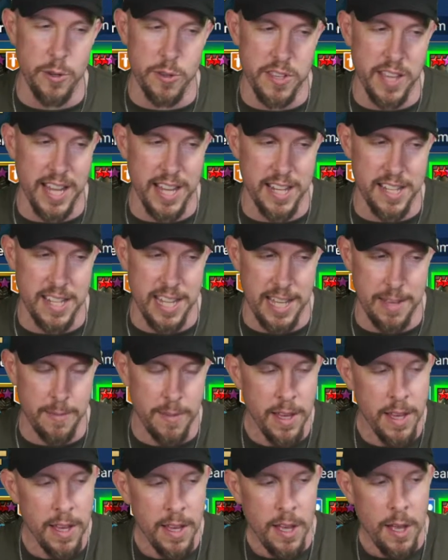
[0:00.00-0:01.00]
Second team.
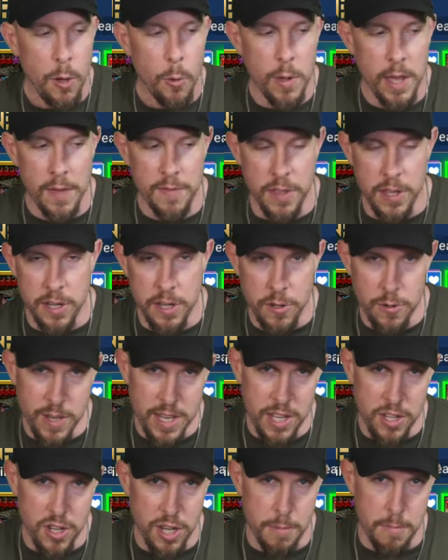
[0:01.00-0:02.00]
We have the
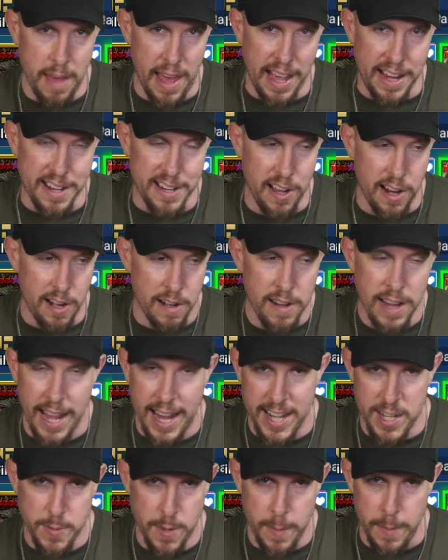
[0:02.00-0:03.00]
nukage and Magnar,
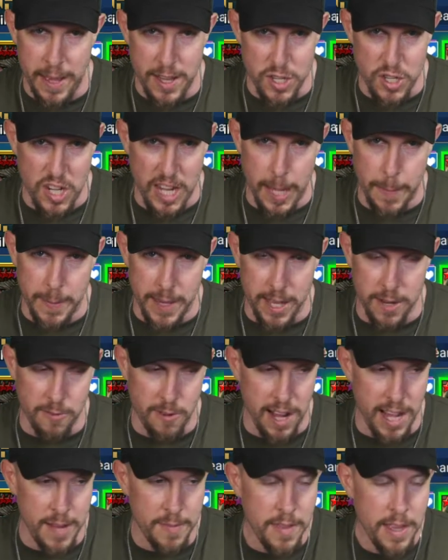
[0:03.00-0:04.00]
H P-based champion,
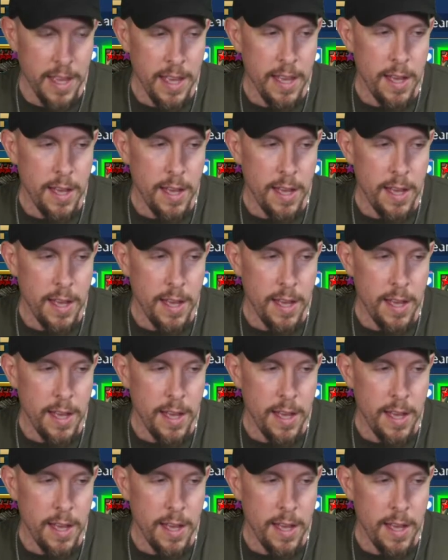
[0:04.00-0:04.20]
right?